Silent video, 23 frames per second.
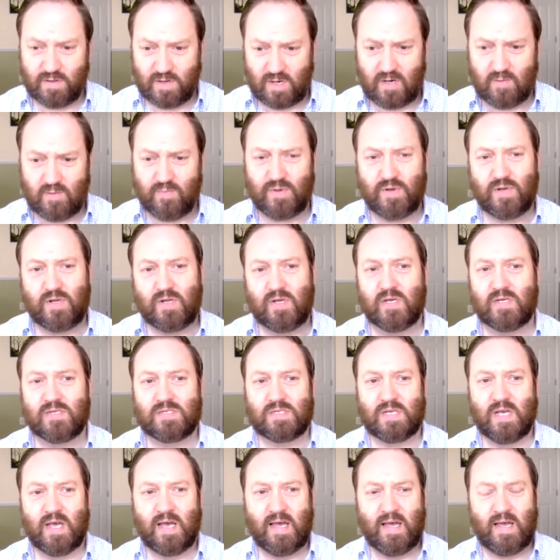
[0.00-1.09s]
of the company
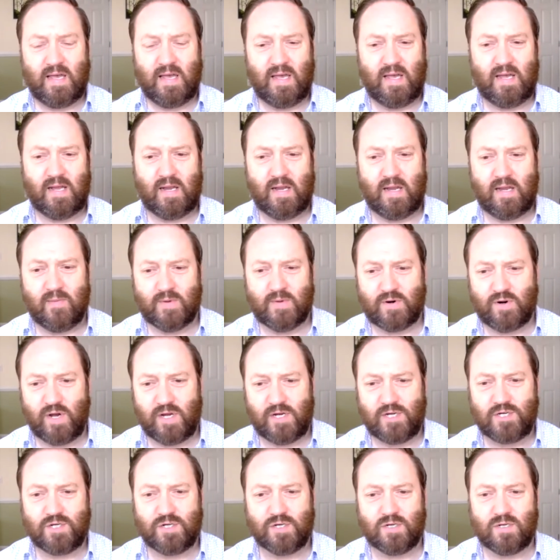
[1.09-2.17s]
is in
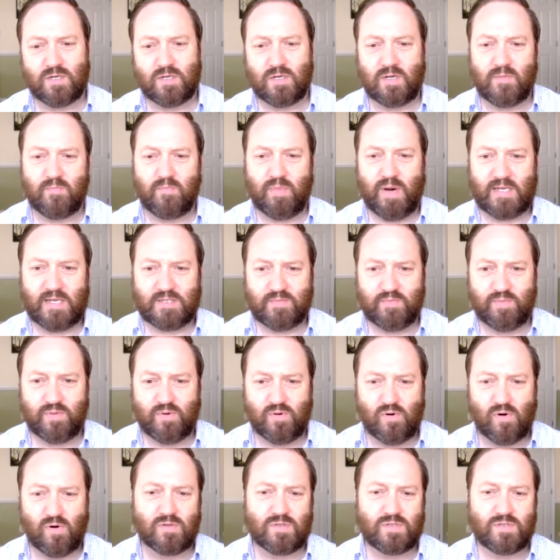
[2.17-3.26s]
immigration, in
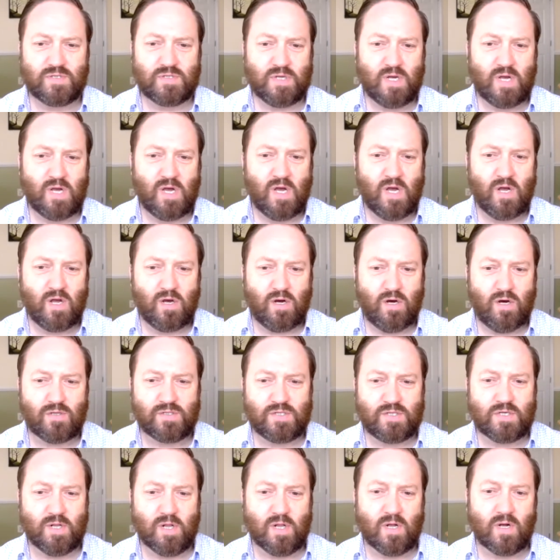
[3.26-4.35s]
passports,
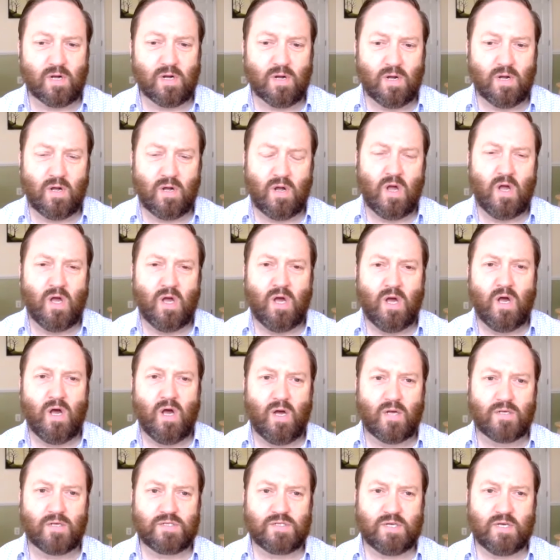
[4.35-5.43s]
consular
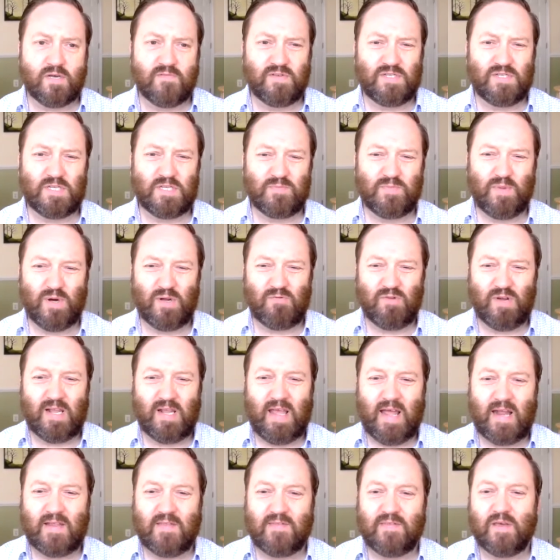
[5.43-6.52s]
services, but really
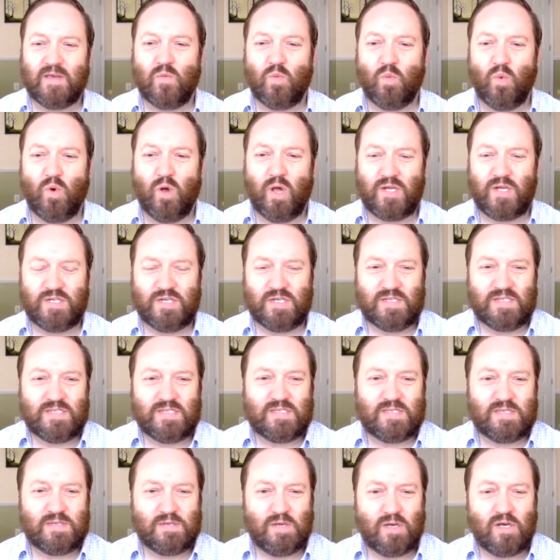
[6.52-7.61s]
anything which
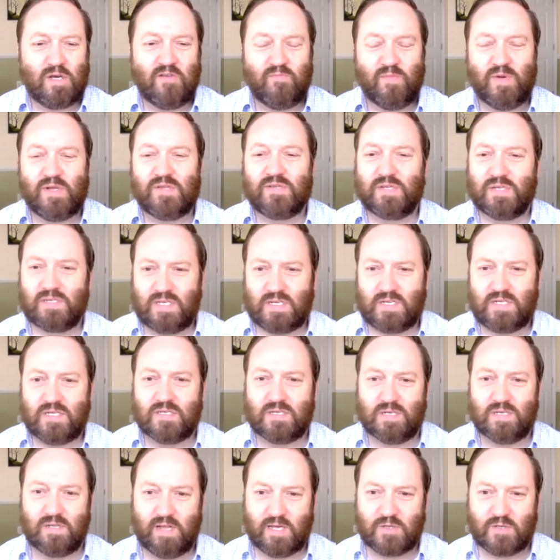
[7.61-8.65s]
is government to citizen.